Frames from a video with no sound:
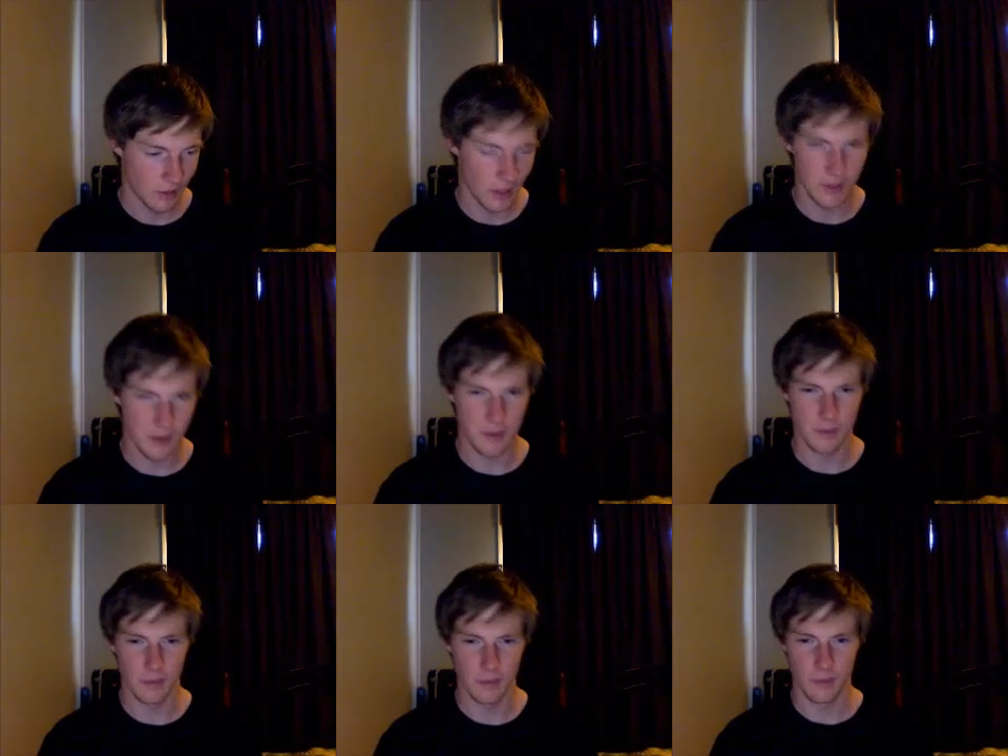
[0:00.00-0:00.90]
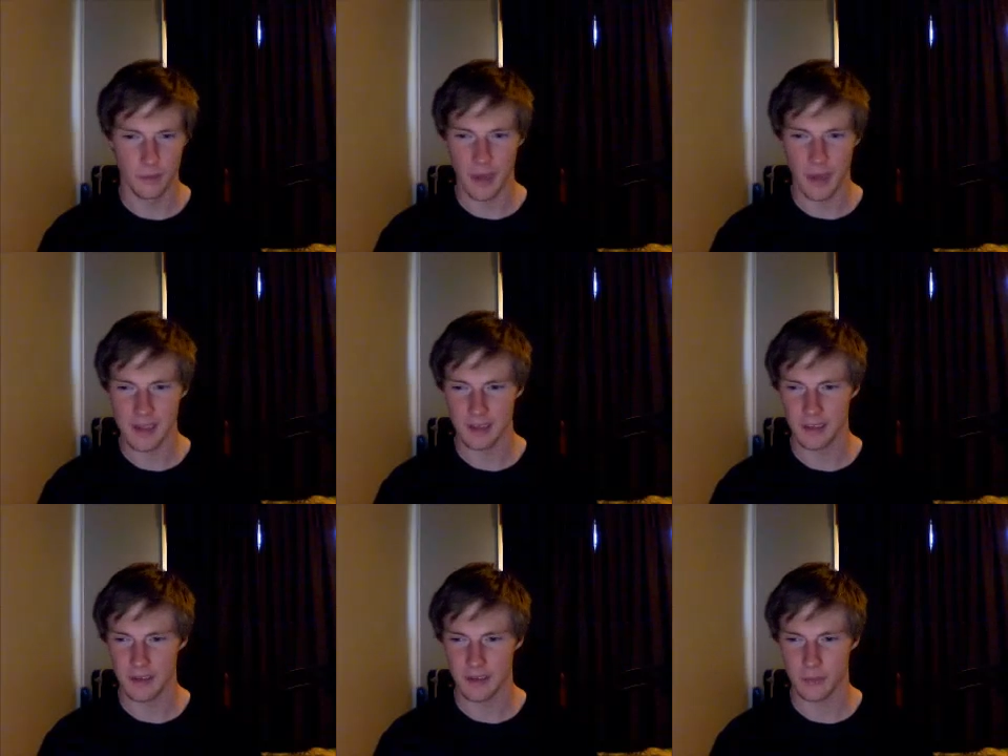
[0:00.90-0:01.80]
It was
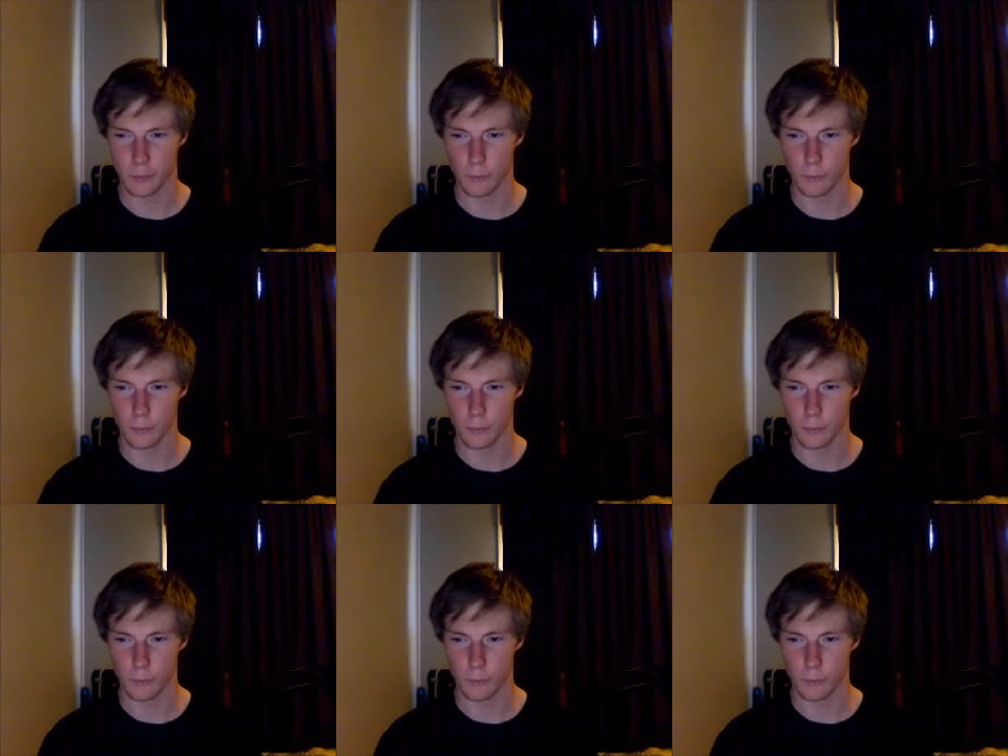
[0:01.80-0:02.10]
basically just